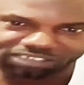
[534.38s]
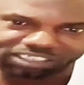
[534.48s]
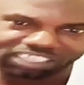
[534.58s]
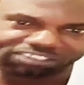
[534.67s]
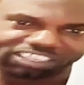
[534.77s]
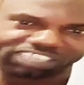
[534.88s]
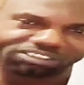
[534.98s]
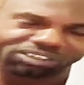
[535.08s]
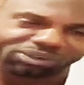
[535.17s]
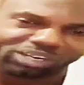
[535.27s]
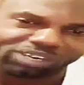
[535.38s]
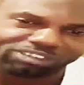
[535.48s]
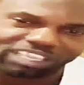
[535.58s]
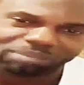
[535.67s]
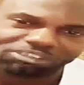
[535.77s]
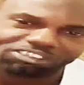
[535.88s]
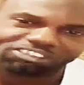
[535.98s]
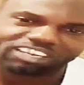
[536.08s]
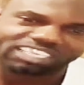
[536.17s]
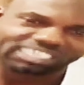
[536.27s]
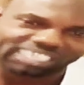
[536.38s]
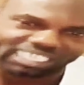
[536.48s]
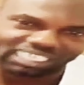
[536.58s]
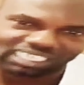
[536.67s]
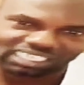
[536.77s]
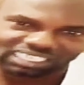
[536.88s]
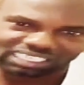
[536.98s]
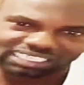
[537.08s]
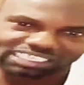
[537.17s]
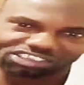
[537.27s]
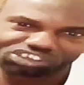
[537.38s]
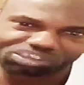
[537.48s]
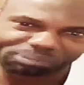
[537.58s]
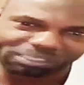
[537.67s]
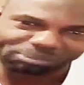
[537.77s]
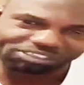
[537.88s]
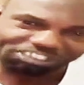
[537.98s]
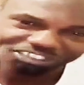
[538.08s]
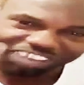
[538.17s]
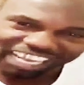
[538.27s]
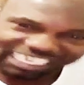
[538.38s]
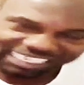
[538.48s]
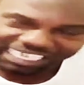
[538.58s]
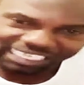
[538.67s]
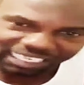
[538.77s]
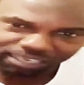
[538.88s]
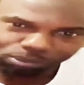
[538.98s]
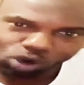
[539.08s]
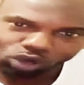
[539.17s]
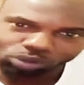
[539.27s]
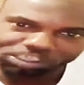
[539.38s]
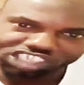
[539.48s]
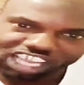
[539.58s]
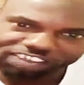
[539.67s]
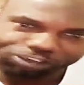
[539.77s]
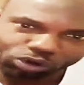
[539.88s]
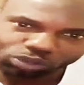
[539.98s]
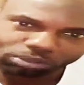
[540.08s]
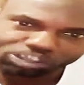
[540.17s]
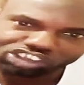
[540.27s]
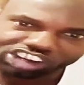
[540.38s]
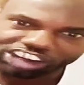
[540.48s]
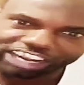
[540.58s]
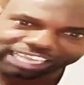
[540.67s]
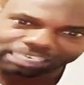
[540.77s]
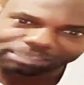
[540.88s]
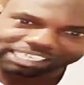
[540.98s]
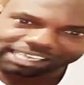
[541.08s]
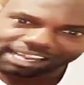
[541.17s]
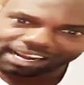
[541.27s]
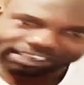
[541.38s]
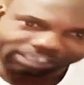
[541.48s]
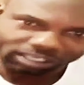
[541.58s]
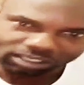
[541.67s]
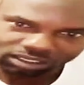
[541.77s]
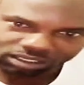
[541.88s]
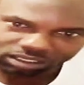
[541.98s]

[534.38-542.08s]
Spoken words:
And I fight for want to fight me for $40. Disrespect me for $40. Boy when I drive round with carry all in my car.